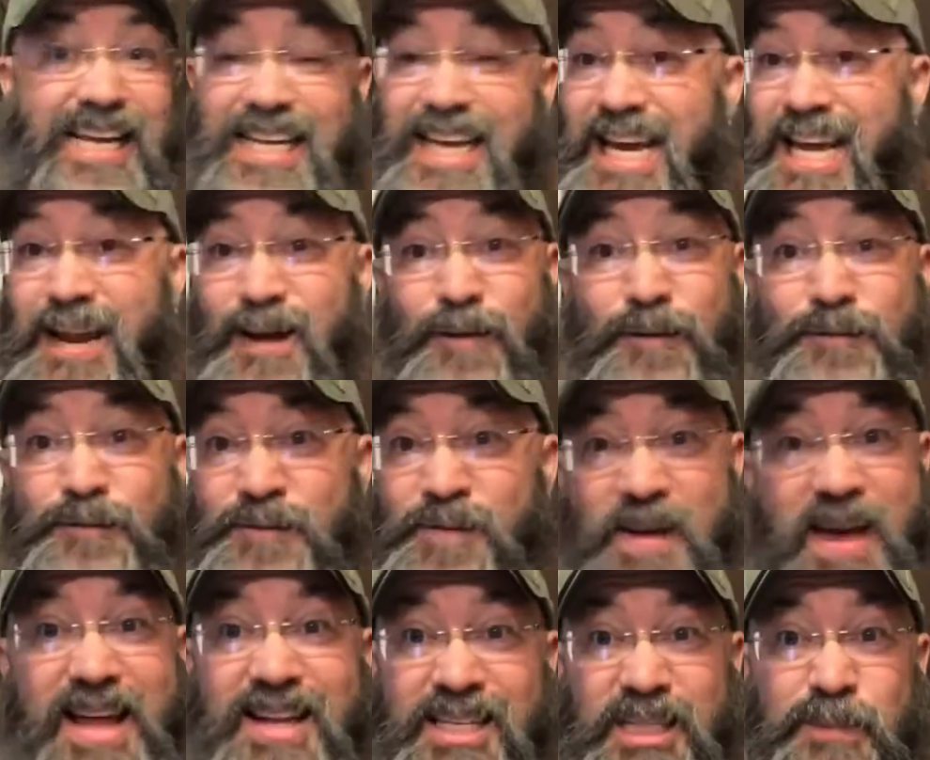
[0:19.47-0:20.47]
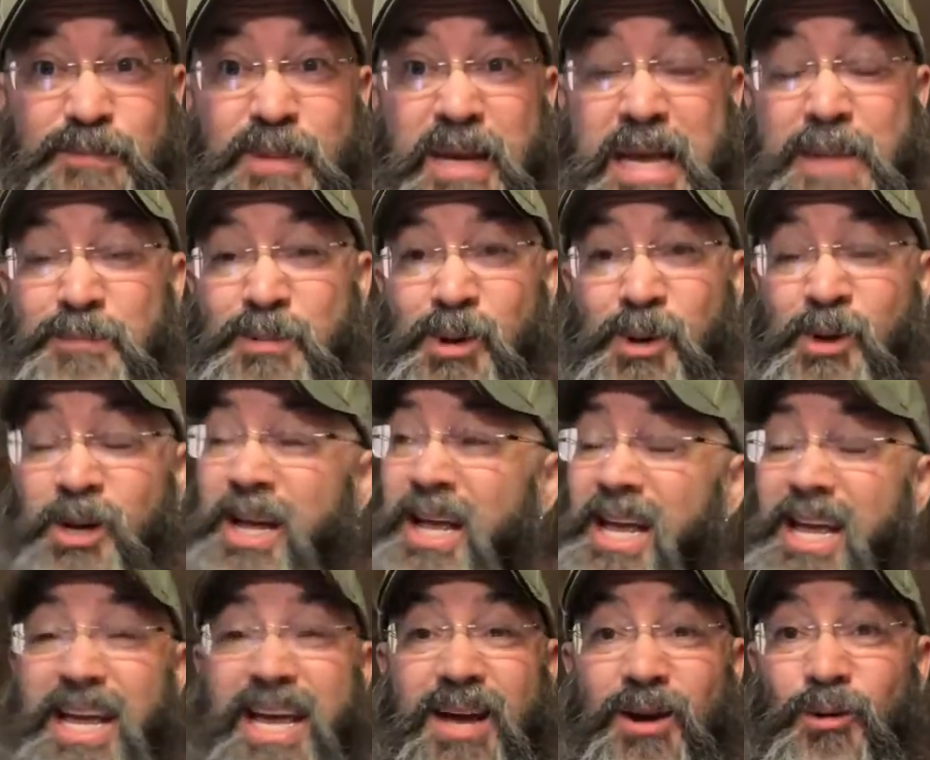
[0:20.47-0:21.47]
It offends people.
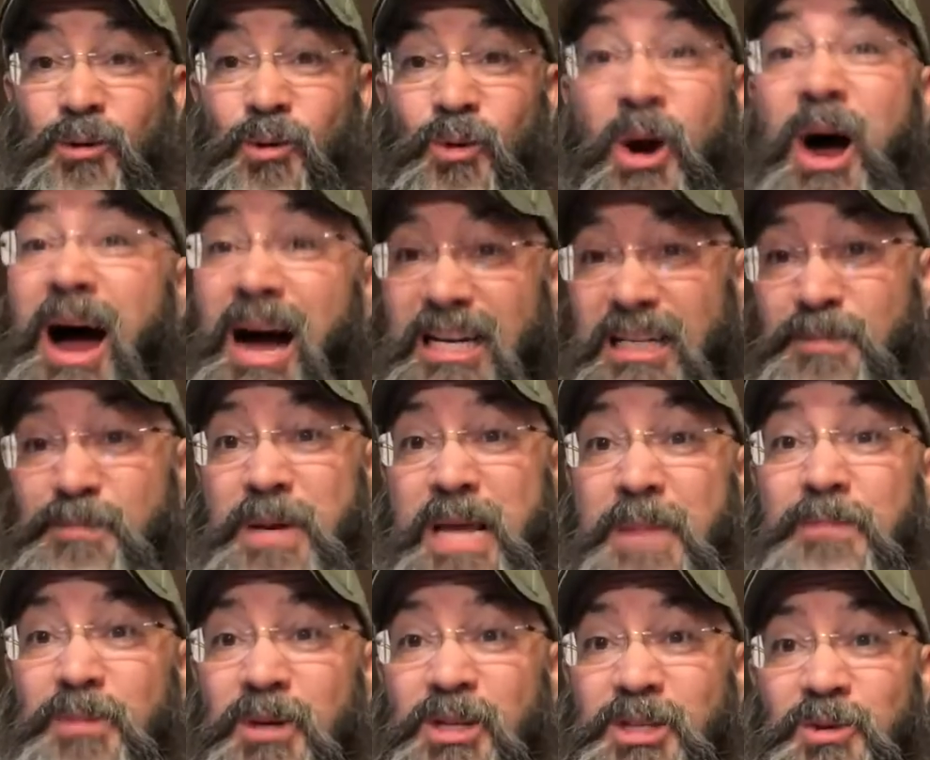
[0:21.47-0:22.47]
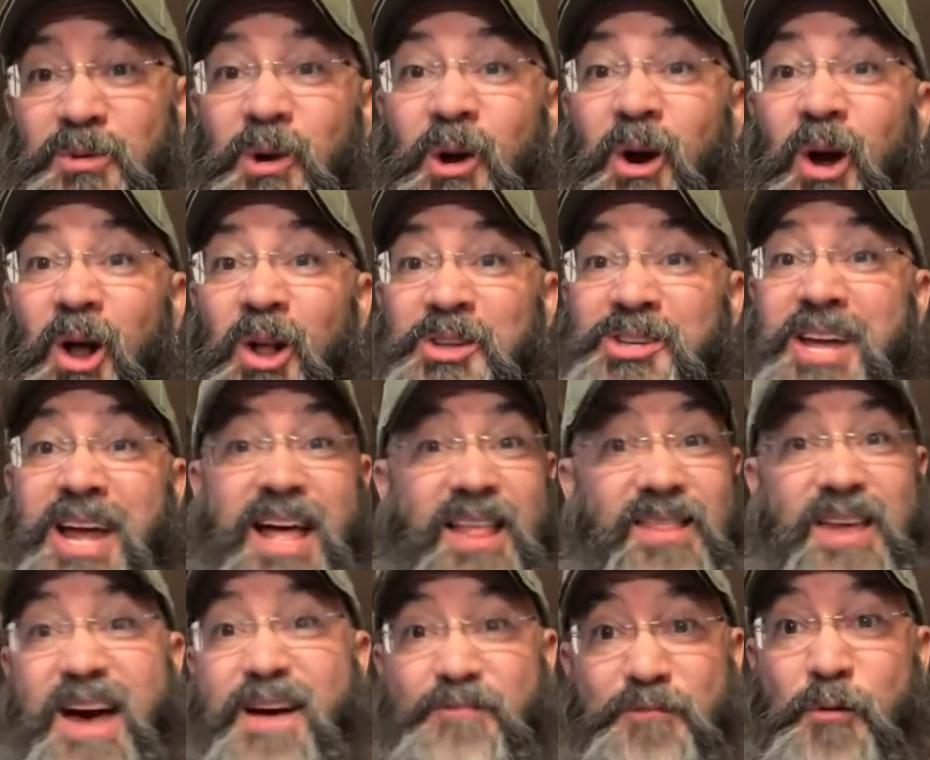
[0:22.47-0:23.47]
It rocks people's world.
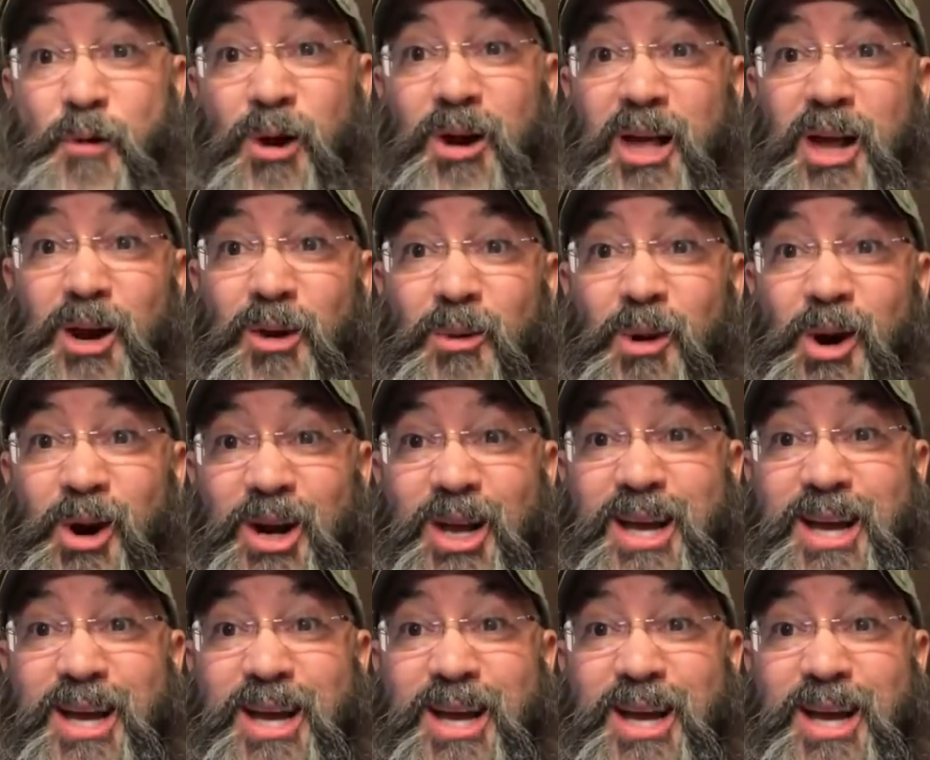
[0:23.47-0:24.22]
That four-letter word